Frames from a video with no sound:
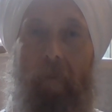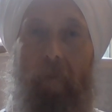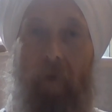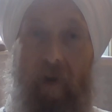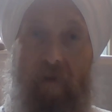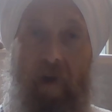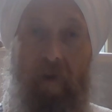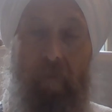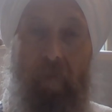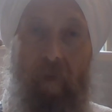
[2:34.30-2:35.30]
project.
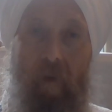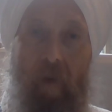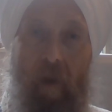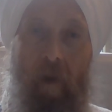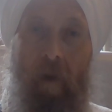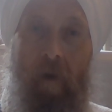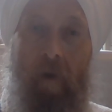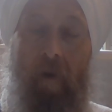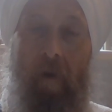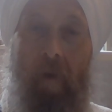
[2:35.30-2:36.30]

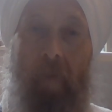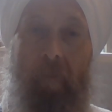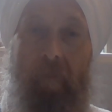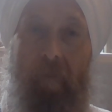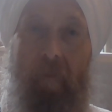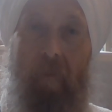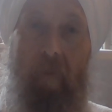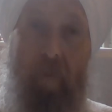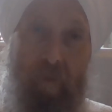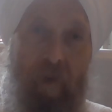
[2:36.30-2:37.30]
And
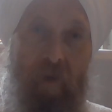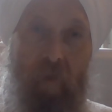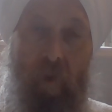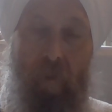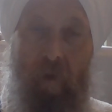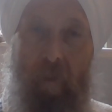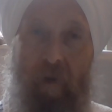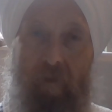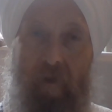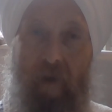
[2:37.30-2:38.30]
that's what we're
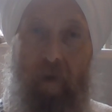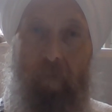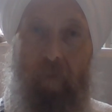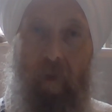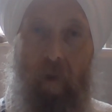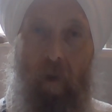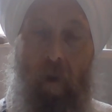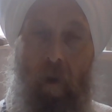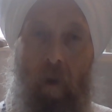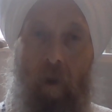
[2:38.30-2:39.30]
about today.
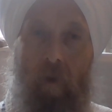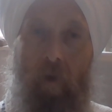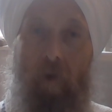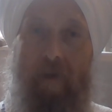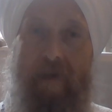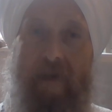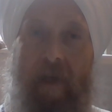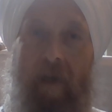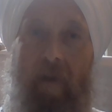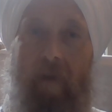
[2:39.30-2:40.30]
There's a
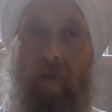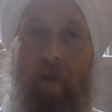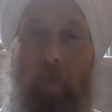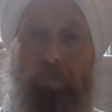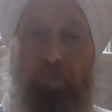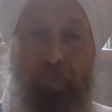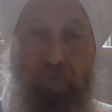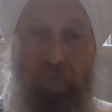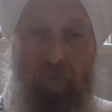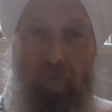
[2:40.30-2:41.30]
saying that
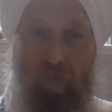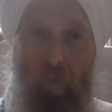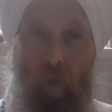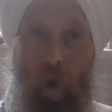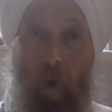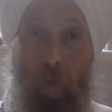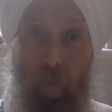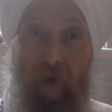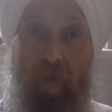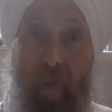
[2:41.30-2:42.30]
a
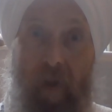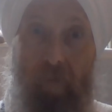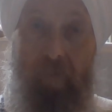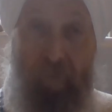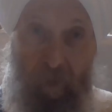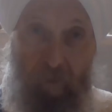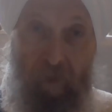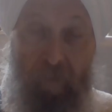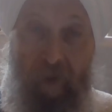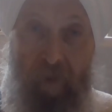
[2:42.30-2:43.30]
great man,
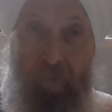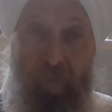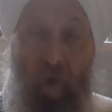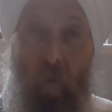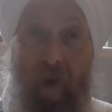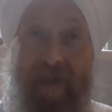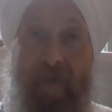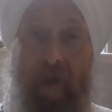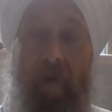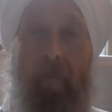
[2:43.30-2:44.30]
a wise
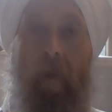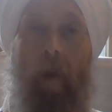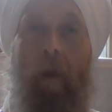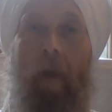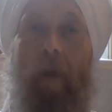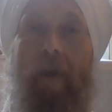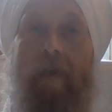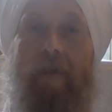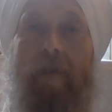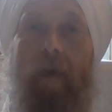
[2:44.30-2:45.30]
man,
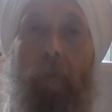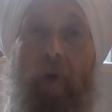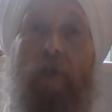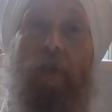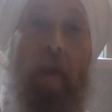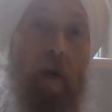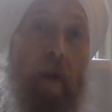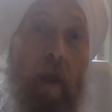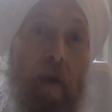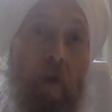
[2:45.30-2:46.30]
is appreciated
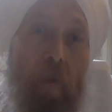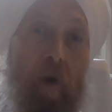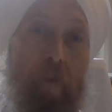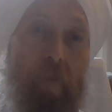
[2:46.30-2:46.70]
anywhere.